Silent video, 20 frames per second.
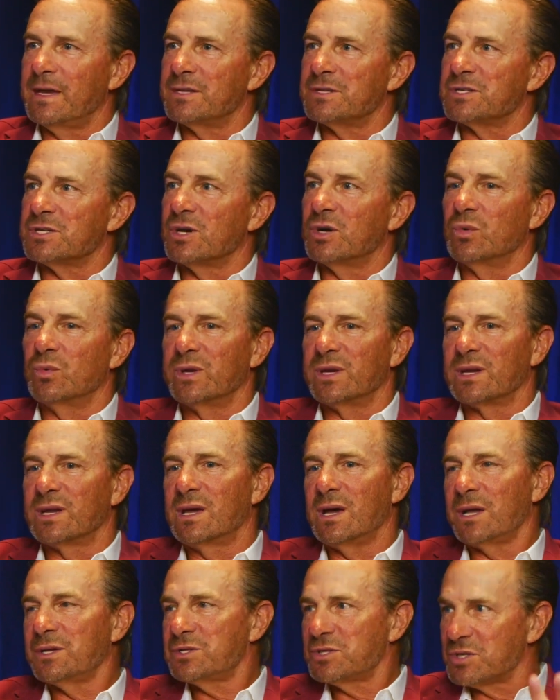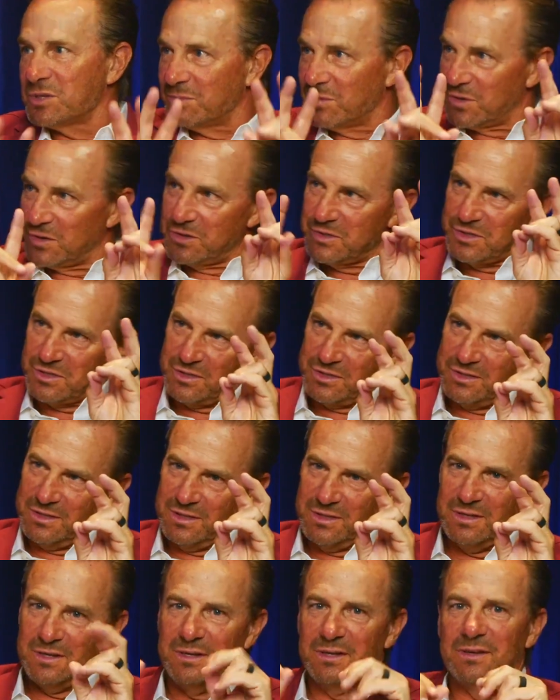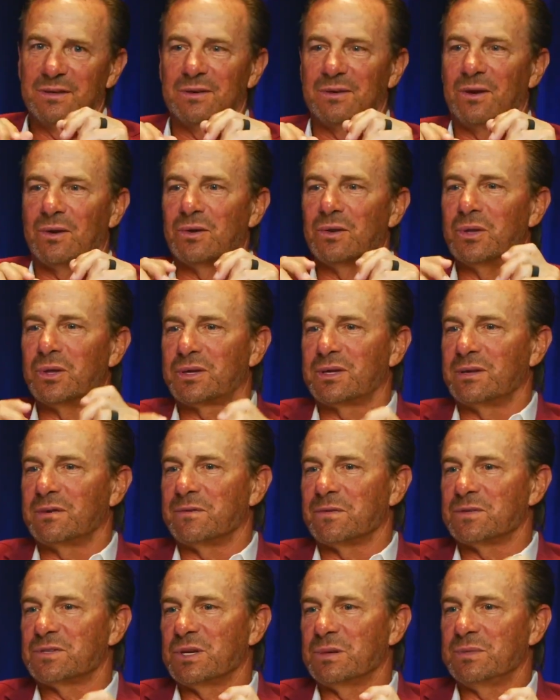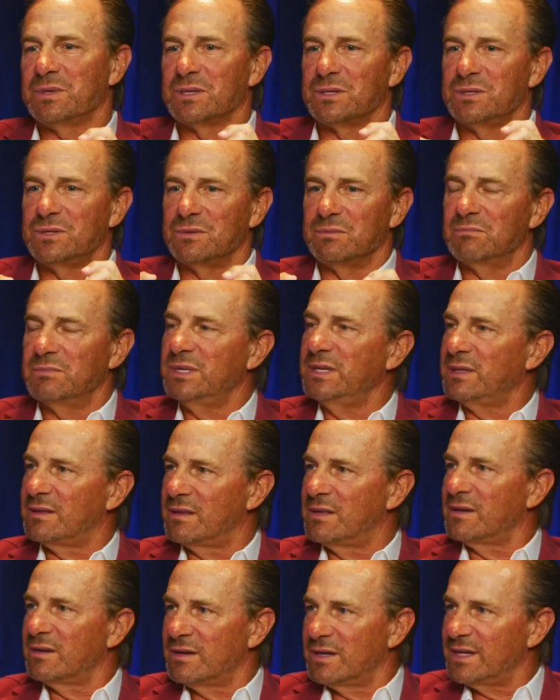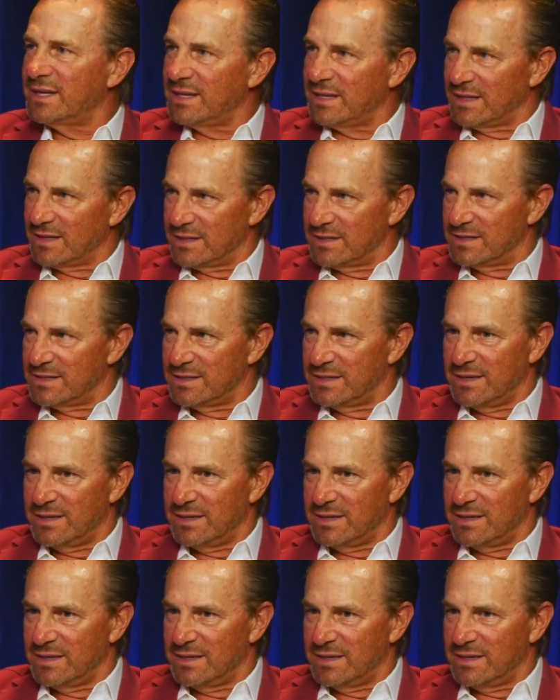And so when customers are looking for something to meet their needs,